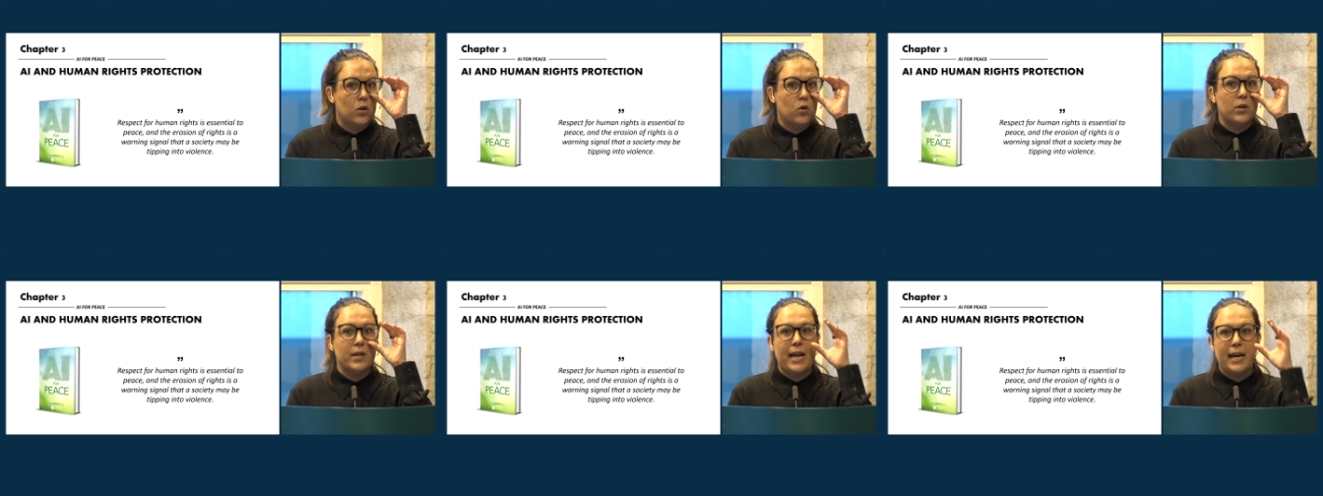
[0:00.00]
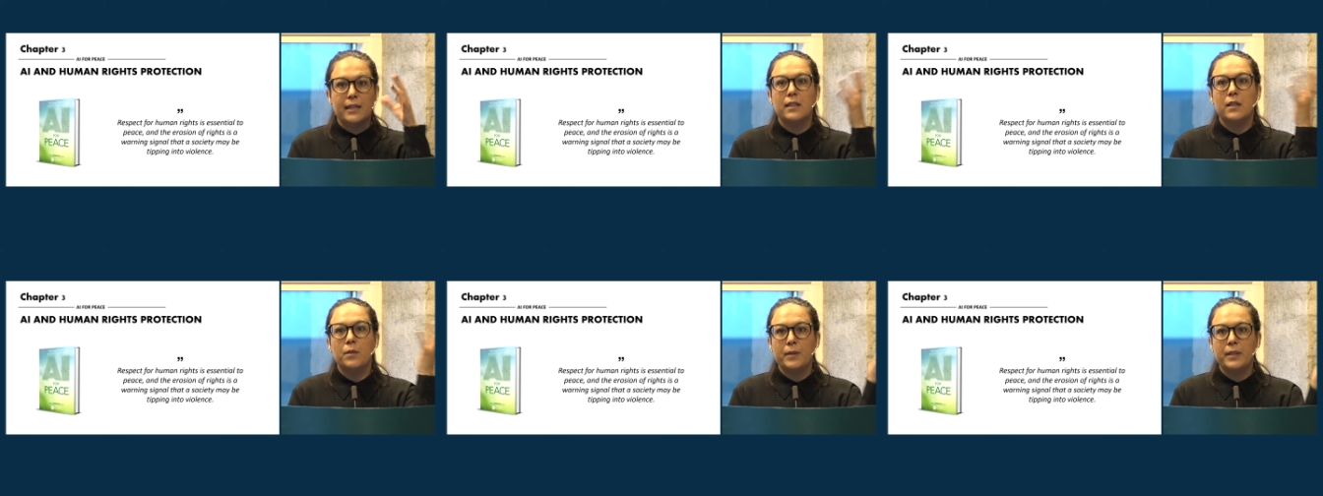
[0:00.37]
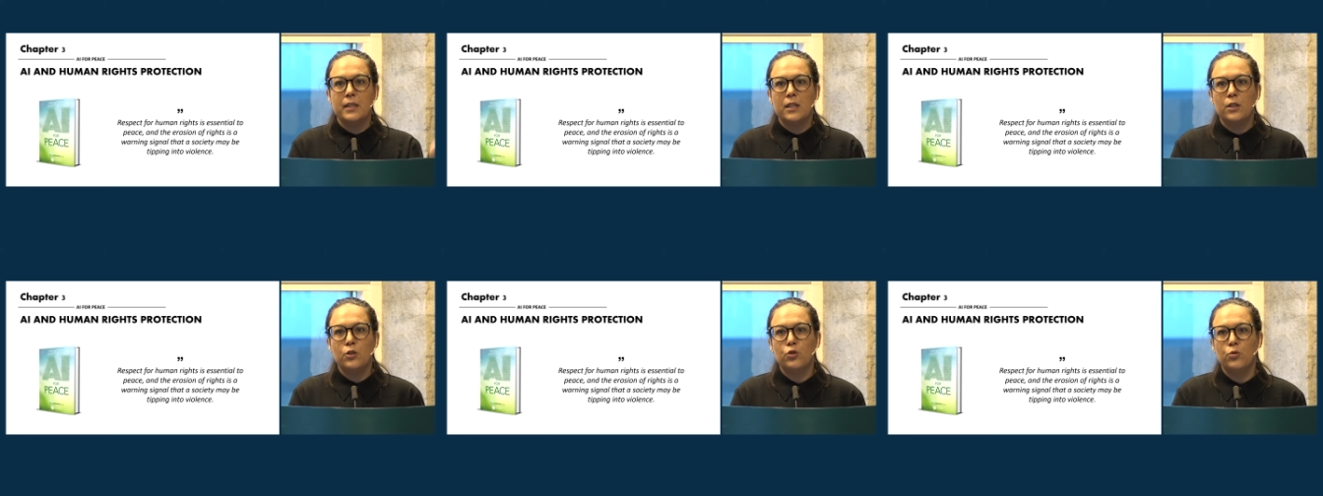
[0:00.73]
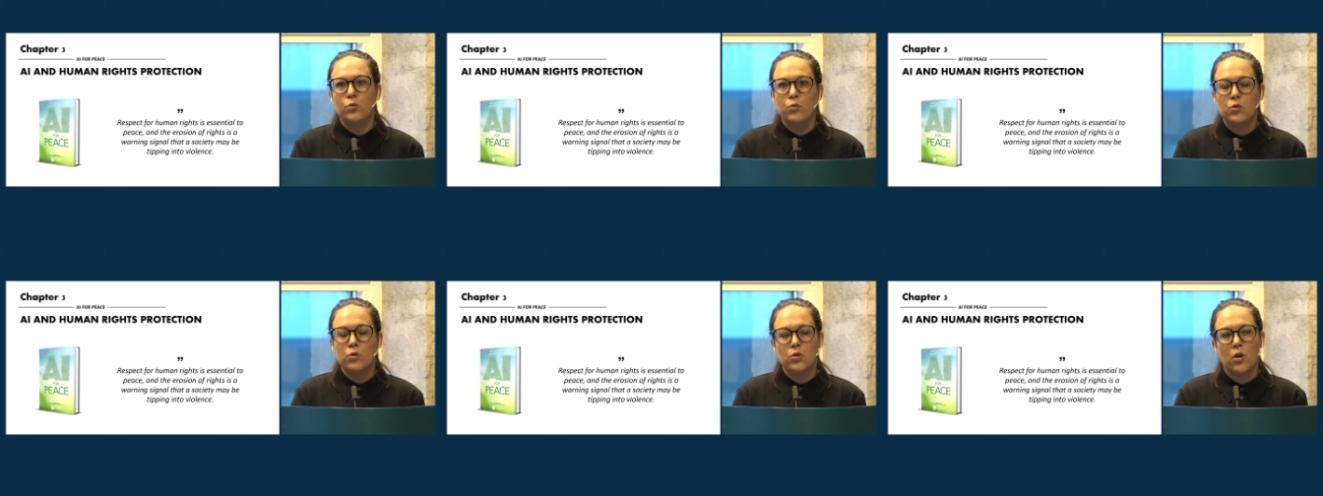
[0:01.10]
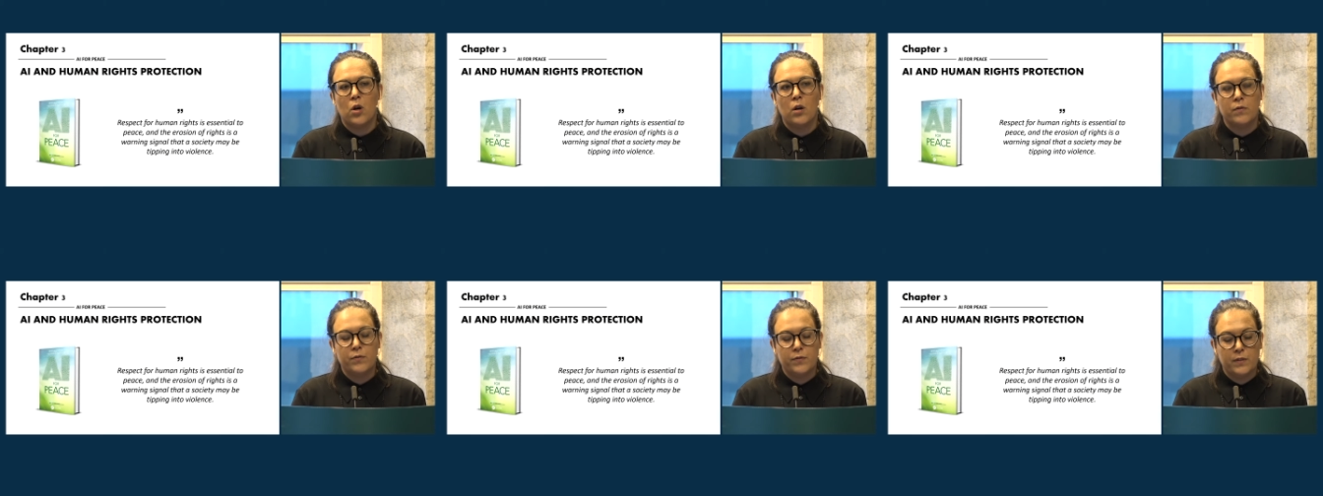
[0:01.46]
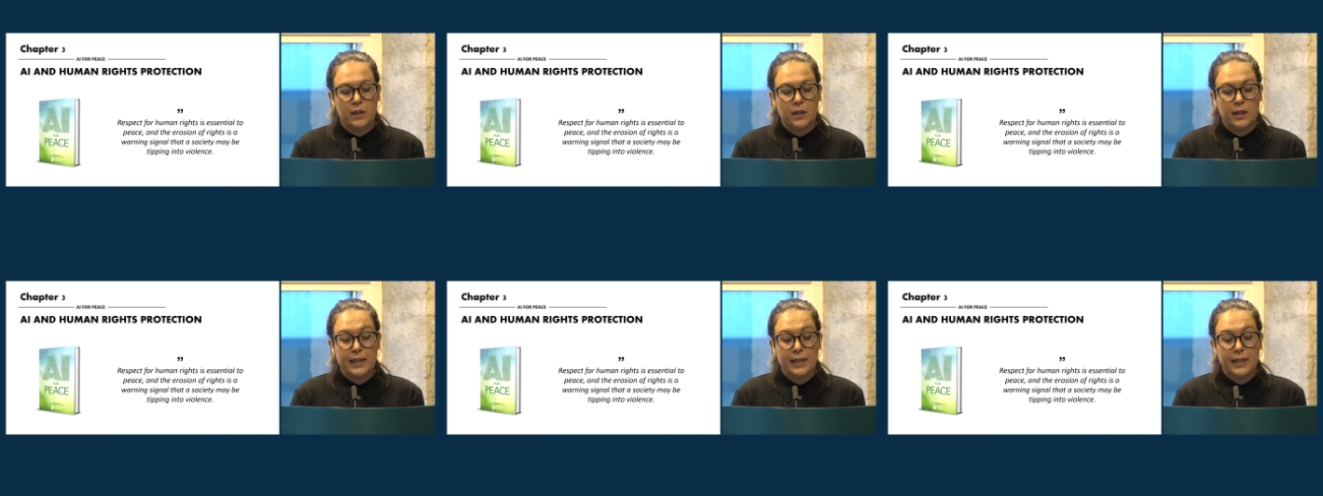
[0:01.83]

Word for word: connected with the issues of uh,